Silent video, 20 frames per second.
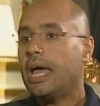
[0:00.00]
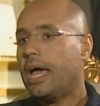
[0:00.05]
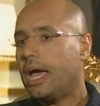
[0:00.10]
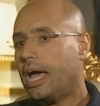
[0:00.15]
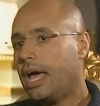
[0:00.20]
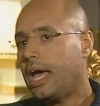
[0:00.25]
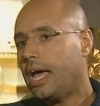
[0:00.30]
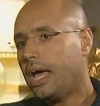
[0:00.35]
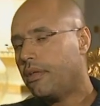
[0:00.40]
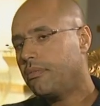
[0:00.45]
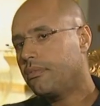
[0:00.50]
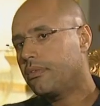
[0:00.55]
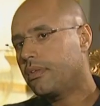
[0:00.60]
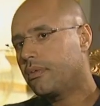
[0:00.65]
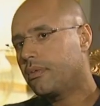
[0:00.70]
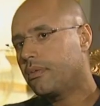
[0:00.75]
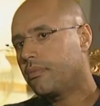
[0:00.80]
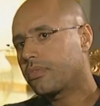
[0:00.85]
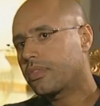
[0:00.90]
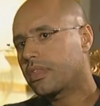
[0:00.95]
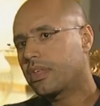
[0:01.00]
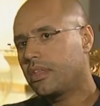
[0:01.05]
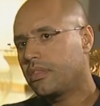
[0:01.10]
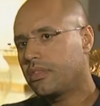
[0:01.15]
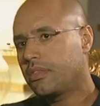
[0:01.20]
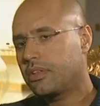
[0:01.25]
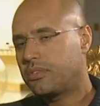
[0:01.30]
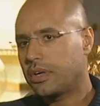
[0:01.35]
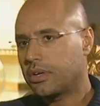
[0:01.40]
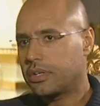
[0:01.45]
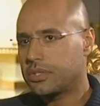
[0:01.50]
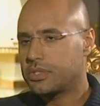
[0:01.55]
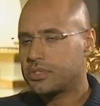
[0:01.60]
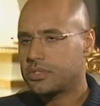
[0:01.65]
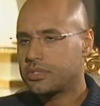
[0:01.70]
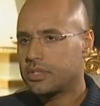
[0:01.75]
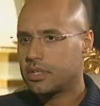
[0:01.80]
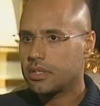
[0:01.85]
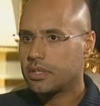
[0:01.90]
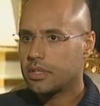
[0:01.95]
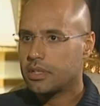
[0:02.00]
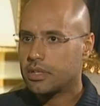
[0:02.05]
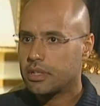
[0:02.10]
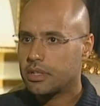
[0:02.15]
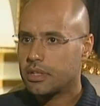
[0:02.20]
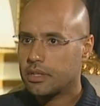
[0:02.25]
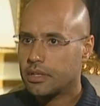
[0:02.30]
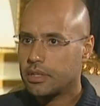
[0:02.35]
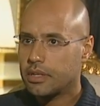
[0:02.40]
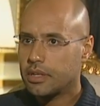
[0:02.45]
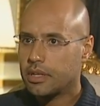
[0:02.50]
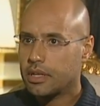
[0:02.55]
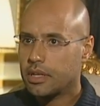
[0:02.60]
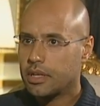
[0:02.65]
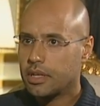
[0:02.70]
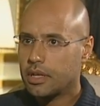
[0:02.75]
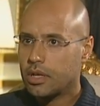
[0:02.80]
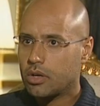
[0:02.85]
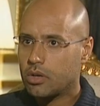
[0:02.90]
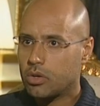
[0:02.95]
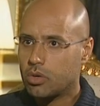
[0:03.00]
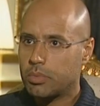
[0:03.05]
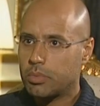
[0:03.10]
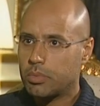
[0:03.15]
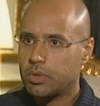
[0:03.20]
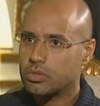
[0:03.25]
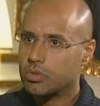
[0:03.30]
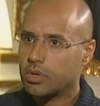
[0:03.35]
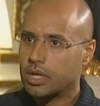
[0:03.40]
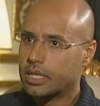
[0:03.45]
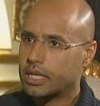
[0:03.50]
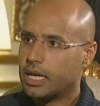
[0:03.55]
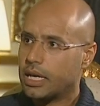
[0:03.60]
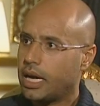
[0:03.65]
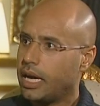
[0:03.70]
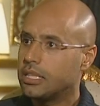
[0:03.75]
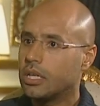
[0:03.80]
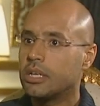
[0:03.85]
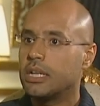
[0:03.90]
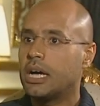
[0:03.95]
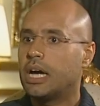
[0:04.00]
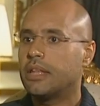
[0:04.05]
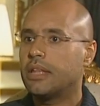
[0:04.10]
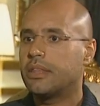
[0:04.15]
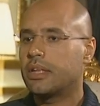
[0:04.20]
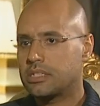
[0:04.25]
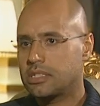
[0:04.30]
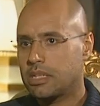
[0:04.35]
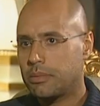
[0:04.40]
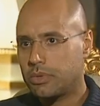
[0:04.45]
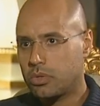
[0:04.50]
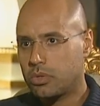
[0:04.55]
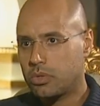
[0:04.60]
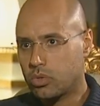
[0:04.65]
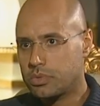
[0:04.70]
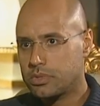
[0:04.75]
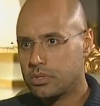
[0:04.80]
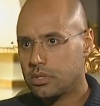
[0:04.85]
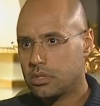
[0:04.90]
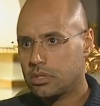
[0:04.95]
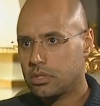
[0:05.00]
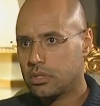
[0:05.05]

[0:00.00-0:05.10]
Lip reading: and the terrorists who belong to Al-Qaeda and other Islamic groups.